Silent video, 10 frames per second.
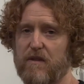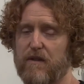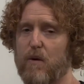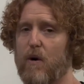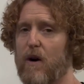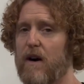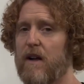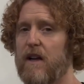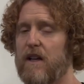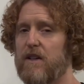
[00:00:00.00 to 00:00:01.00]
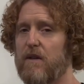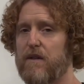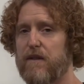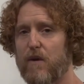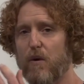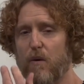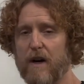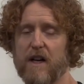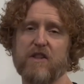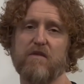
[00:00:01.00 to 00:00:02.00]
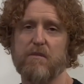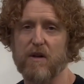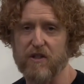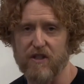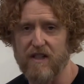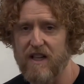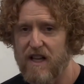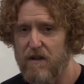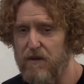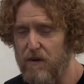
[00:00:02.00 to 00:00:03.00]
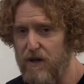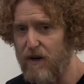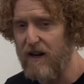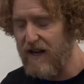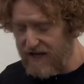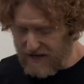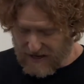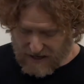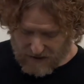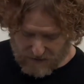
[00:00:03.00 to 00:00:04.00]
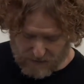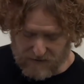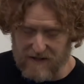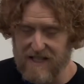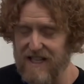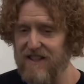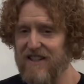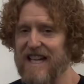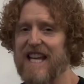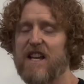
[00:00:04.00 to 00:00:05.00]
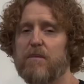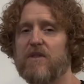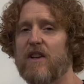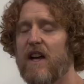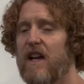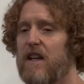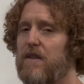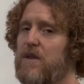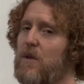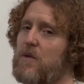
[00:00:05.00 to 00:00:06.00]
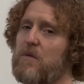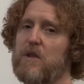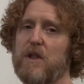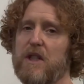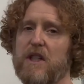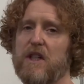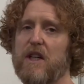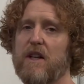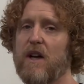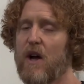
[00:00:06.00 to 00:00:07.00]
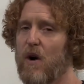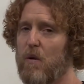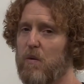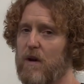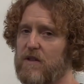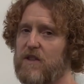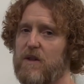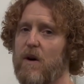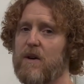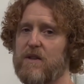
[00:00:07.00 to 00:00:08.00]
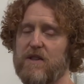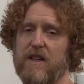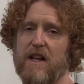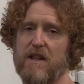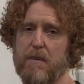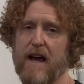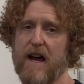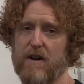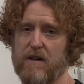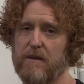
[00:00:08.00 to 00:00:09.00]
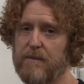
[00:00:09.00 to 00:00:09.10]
for your full range of motion through your ankles, knees, and hips. It feels really good once you understand the pattern.